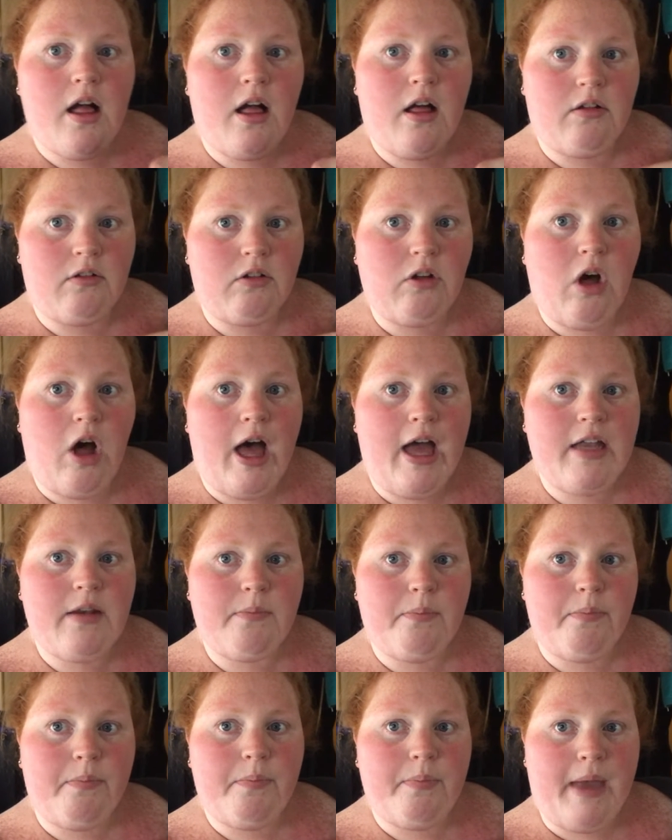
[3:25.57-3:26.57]
a lot
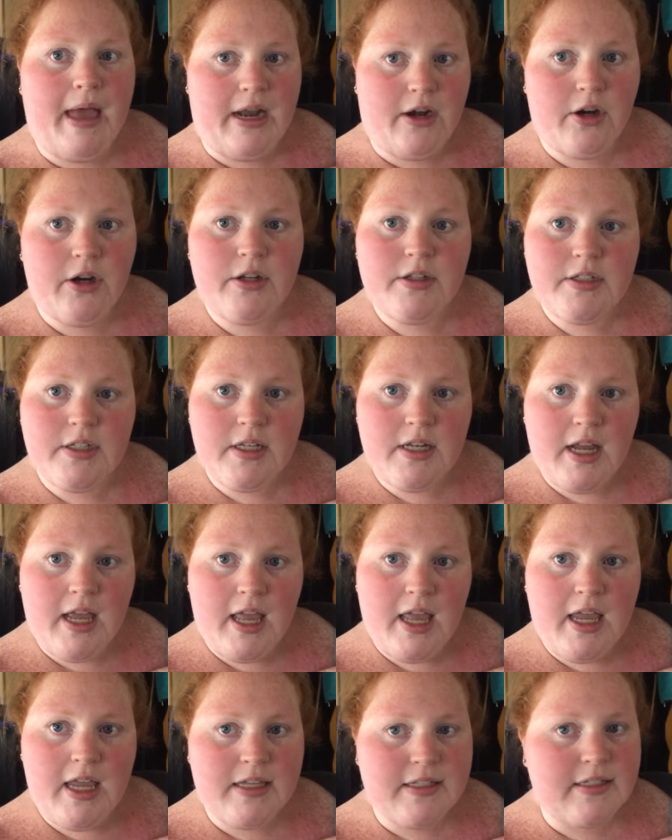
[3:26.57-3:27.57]
better
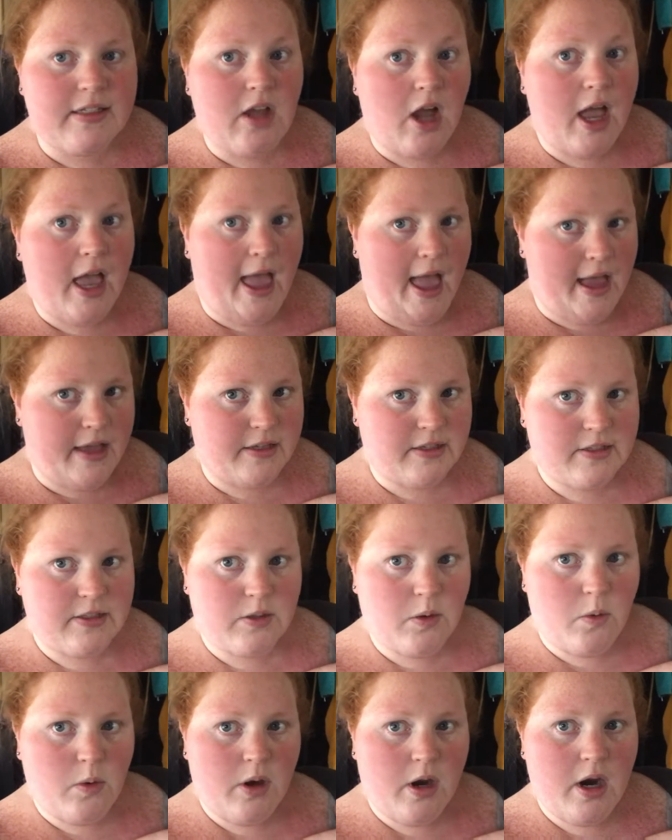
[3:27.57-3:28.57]
today. It's not as
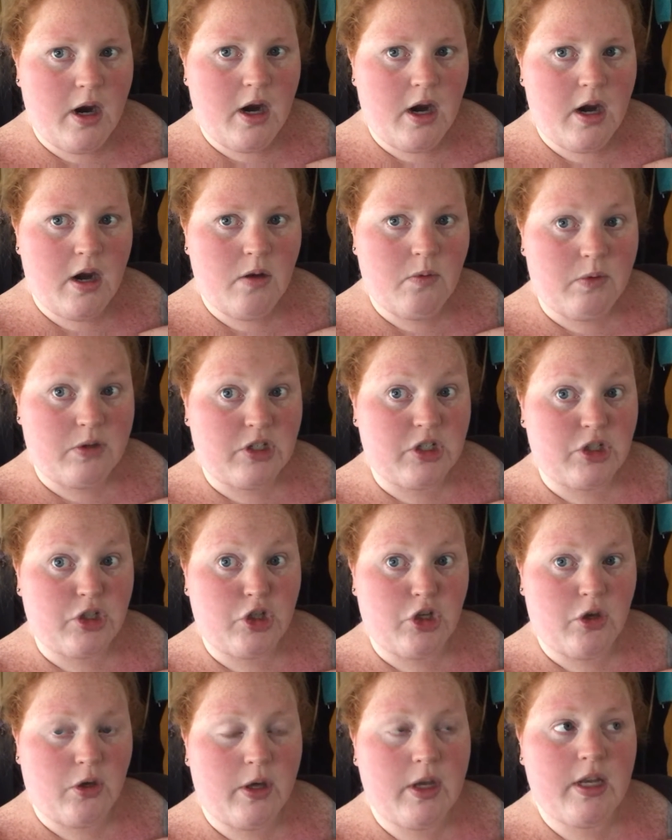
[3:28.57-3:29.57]
sore, which is
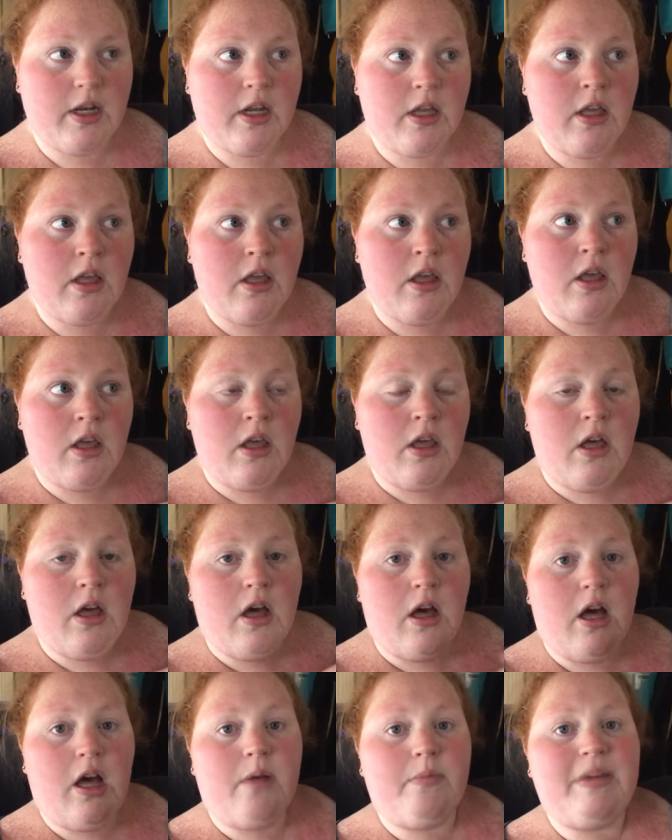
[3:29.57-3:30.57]
good.
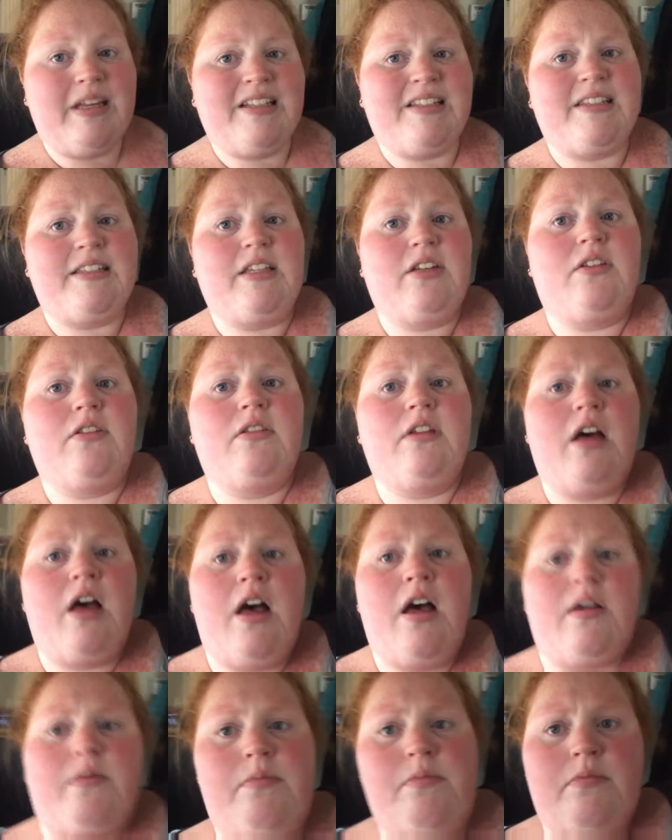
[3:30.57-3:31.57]
Um, it's still,
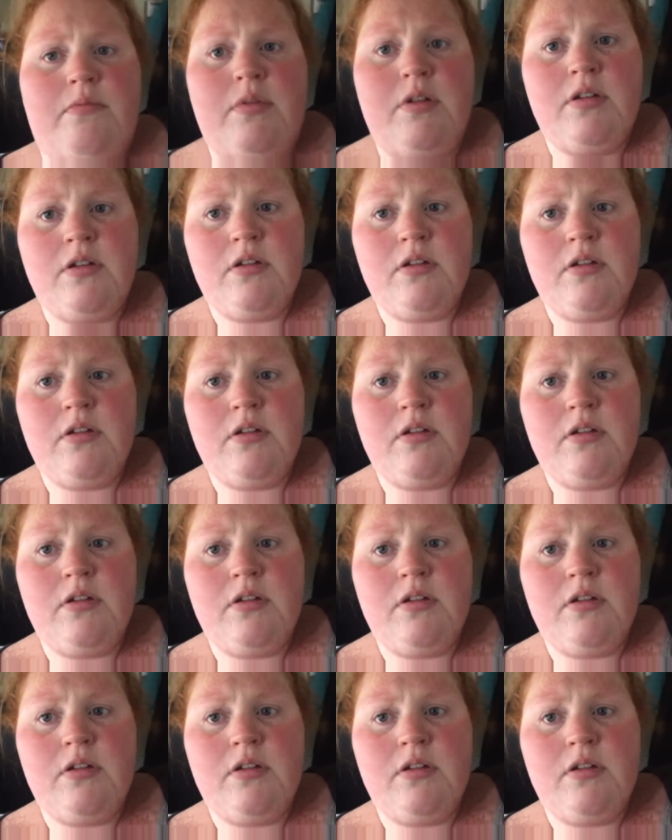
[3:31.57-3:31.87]
um,